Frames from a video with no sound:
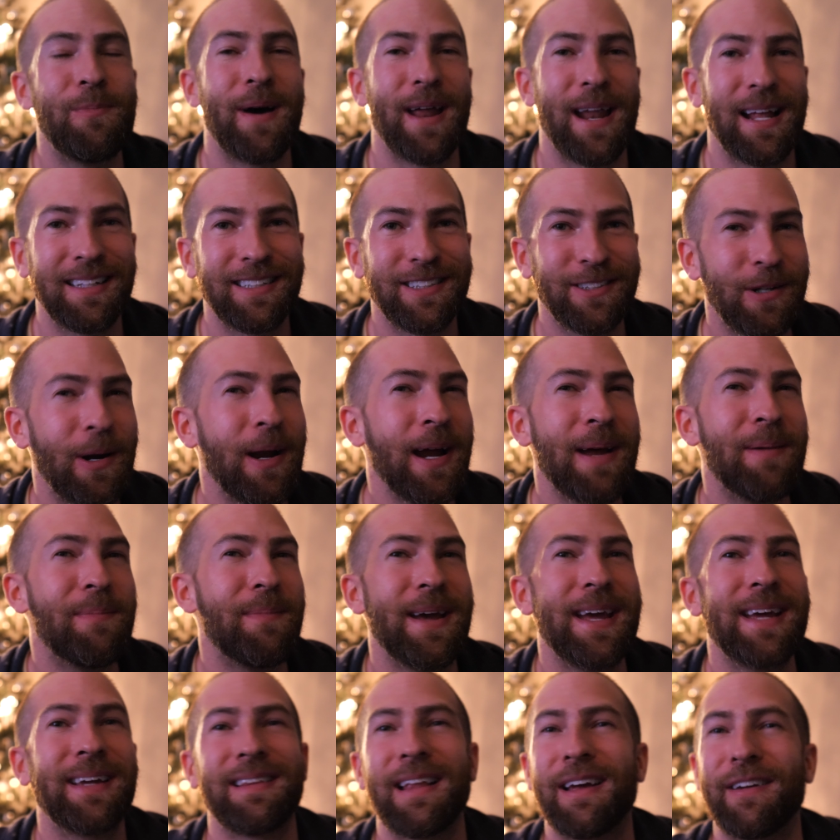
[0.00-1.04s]
but I'll try and
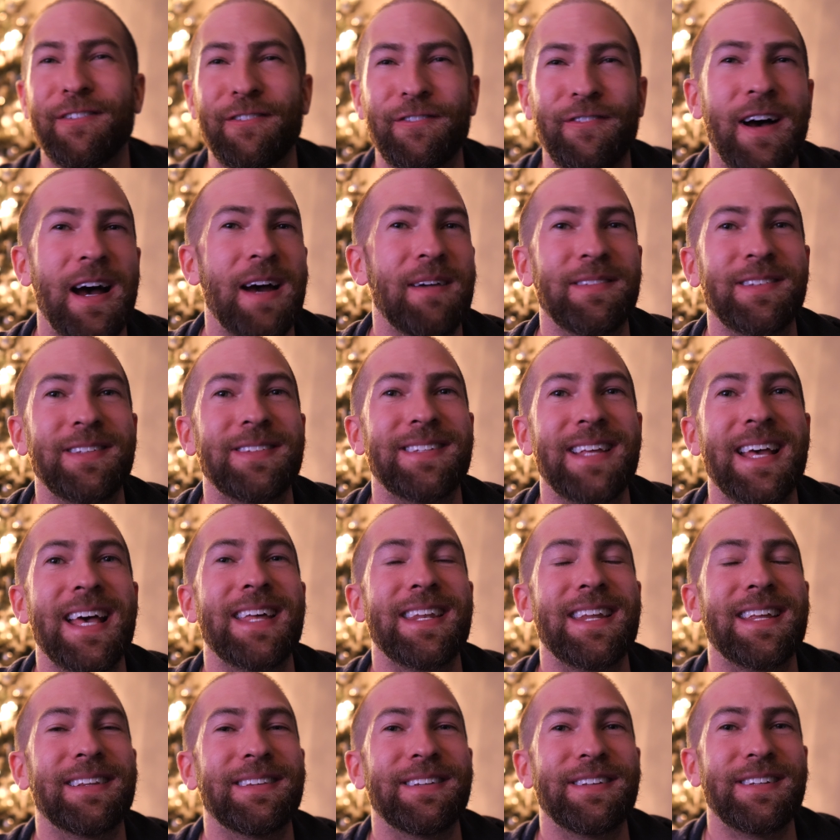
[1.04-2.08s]
make like 5 to
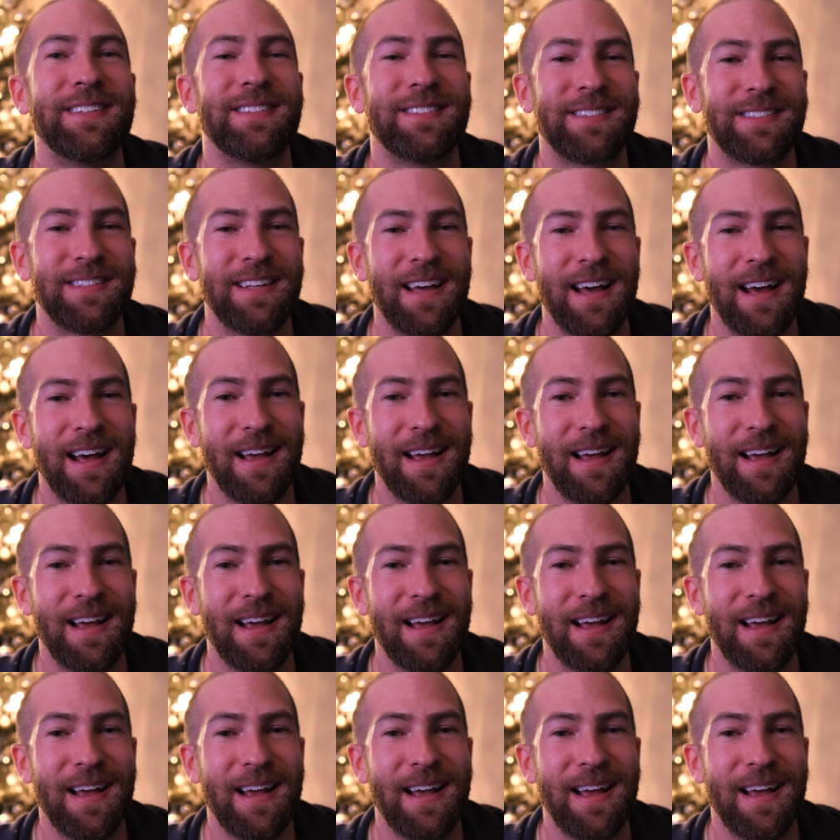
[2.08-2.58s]
10 at least.